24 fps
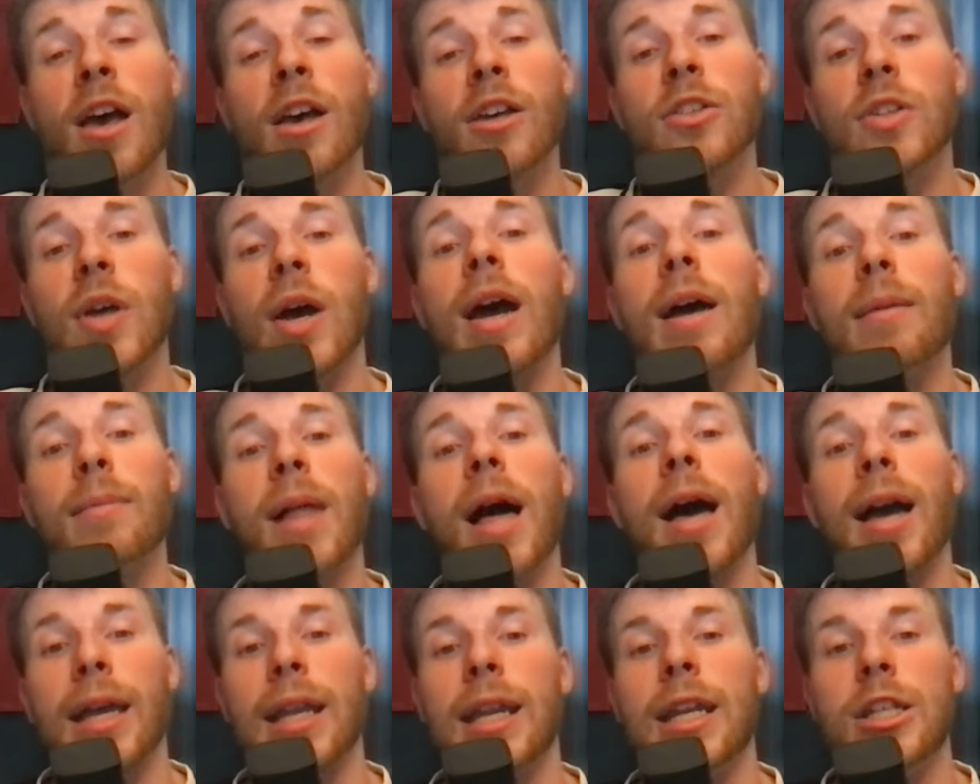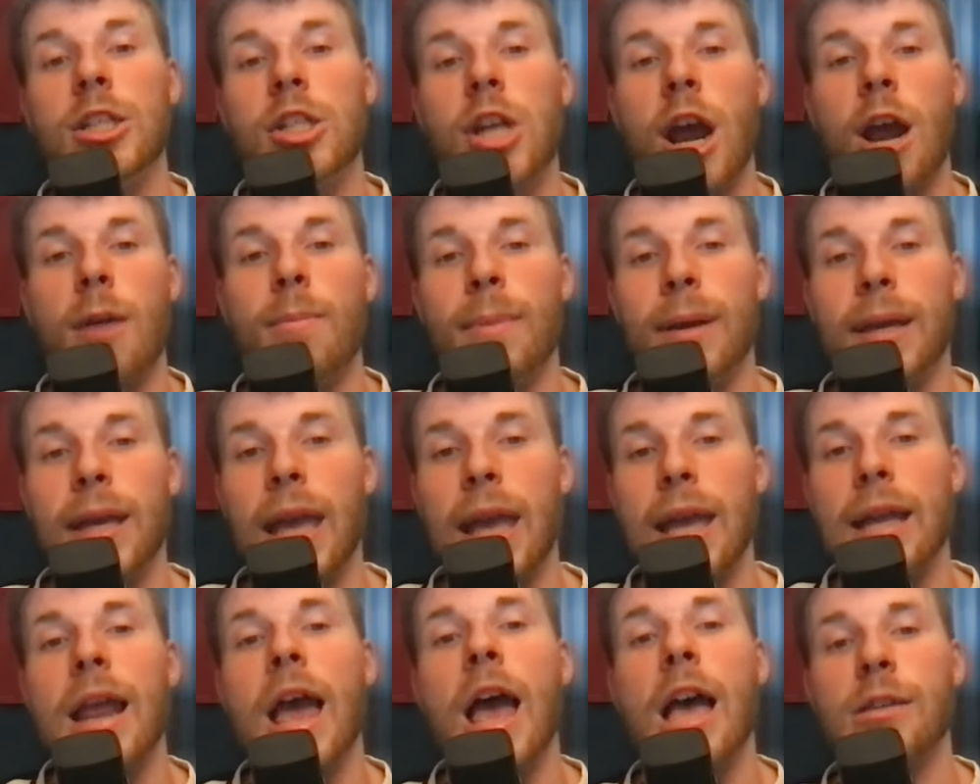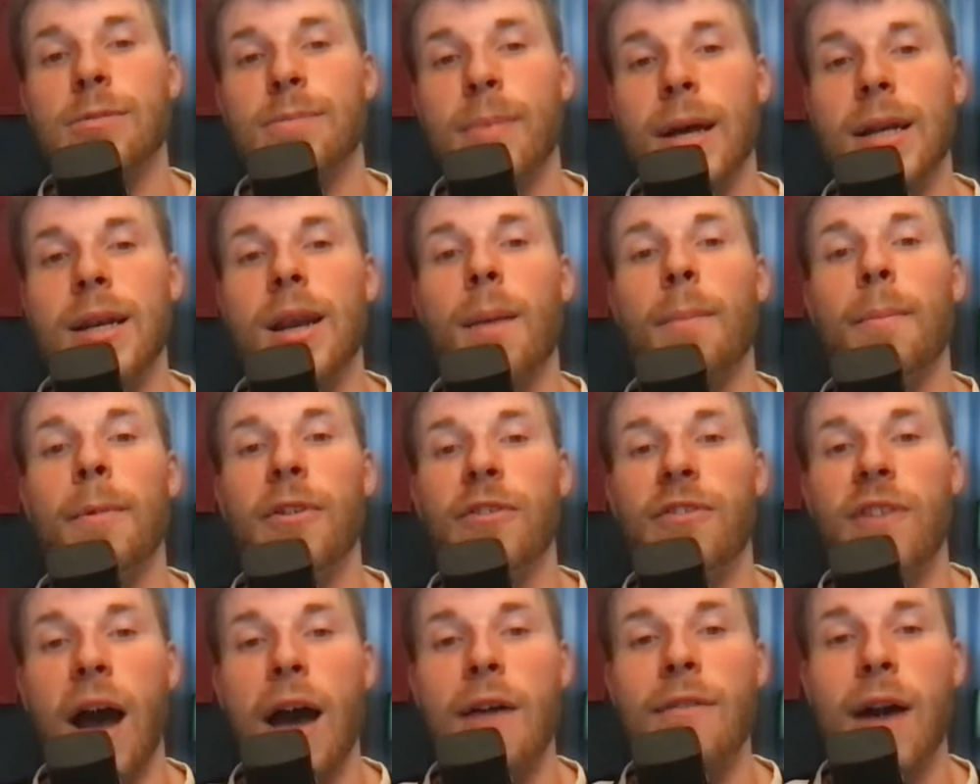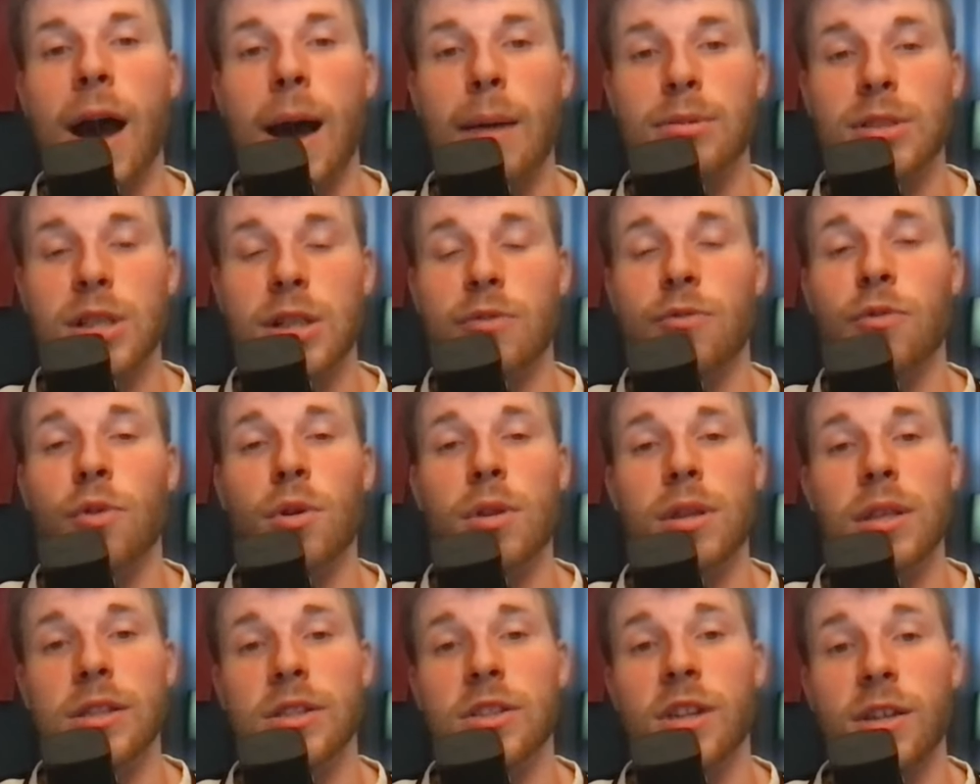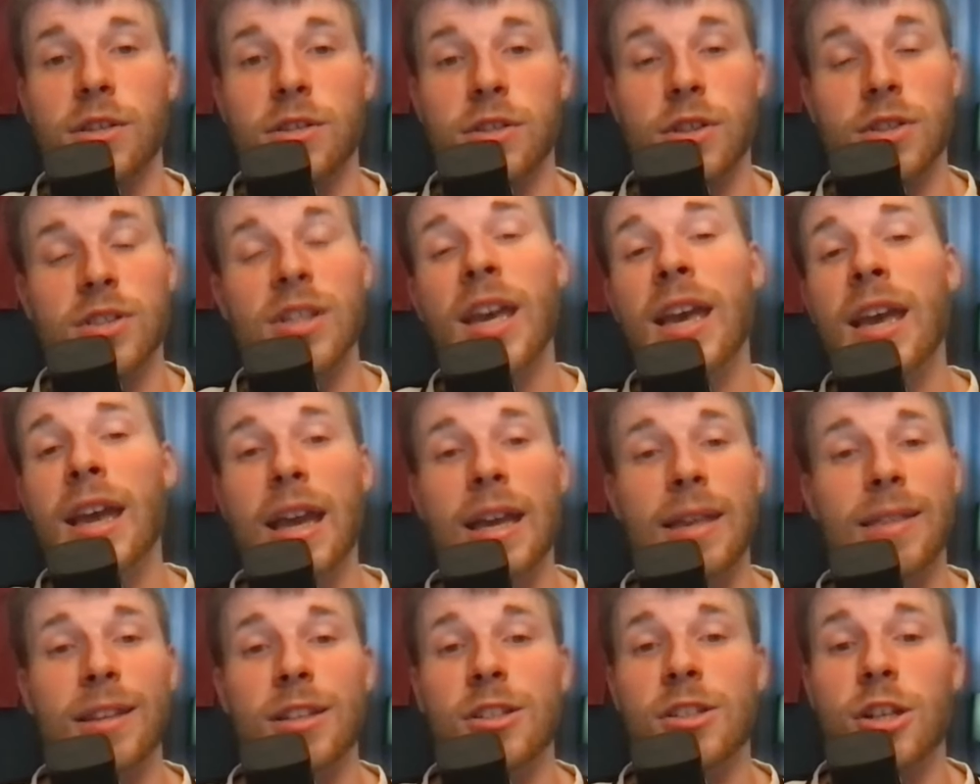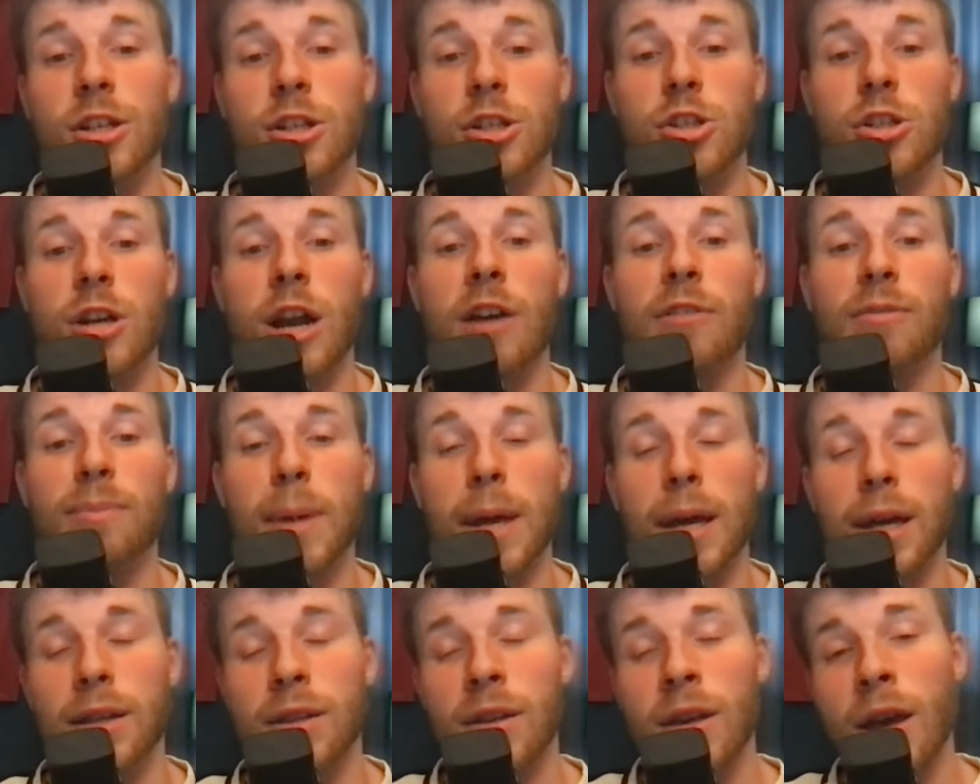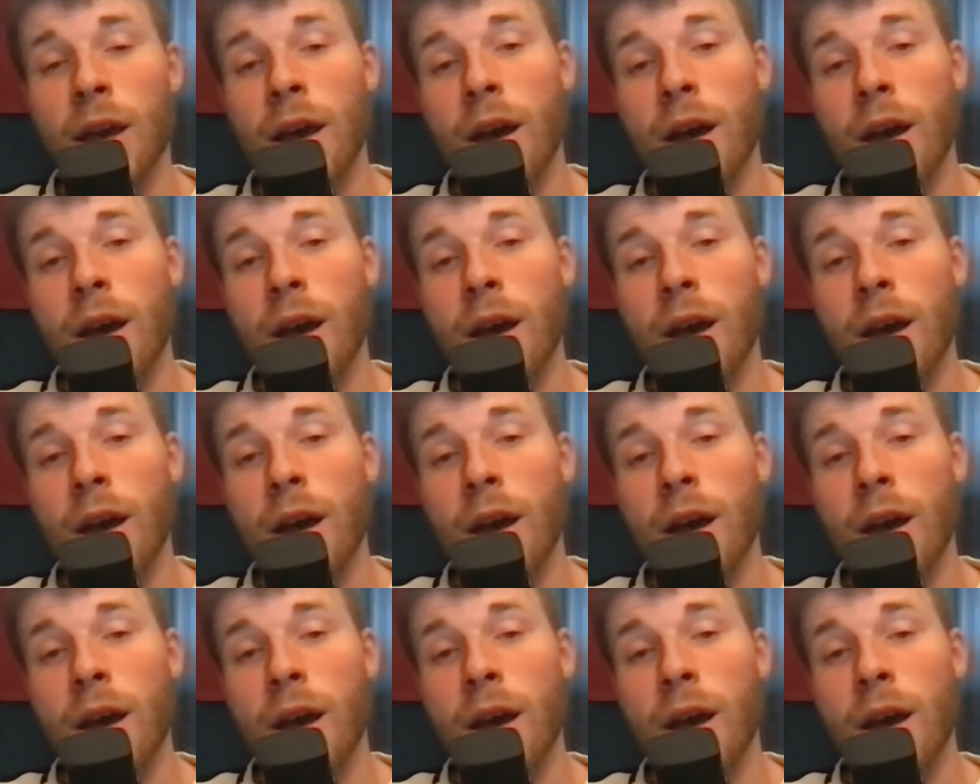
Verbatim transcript: So I am locking in Jared McCain as my number five option for the Sixers in this year's draft picks.